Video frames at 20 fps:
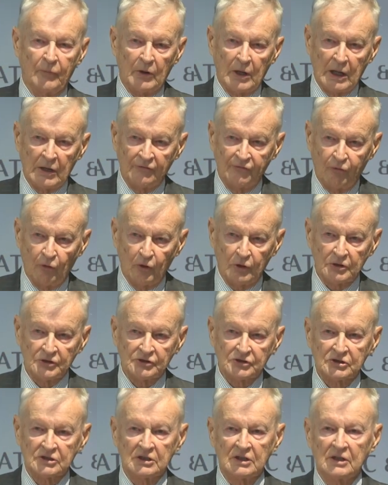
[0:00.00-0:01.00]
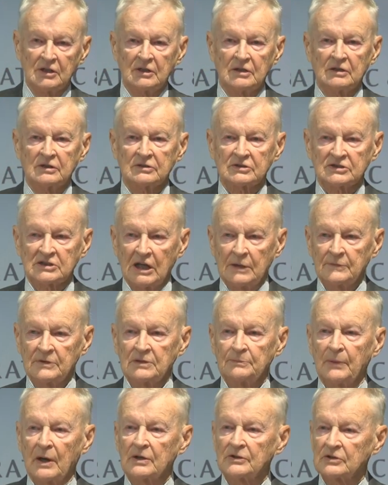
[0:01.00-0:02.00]
by force,
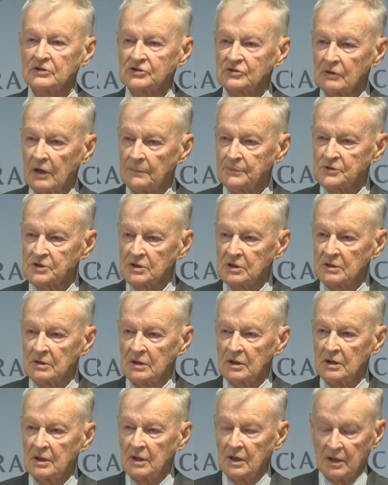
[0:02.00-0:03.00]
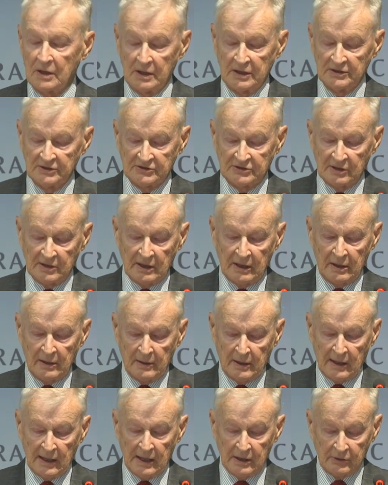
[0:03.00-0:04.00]
semi by disruption, is the
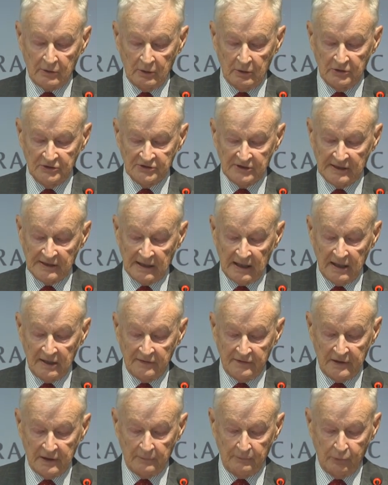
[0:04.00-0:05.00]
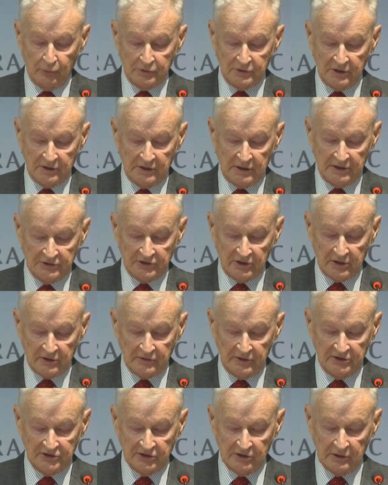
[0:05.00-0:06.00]
calculus that I think Putin has
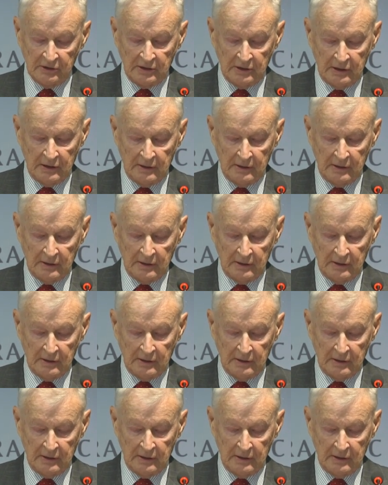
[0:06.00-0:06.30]
increasingly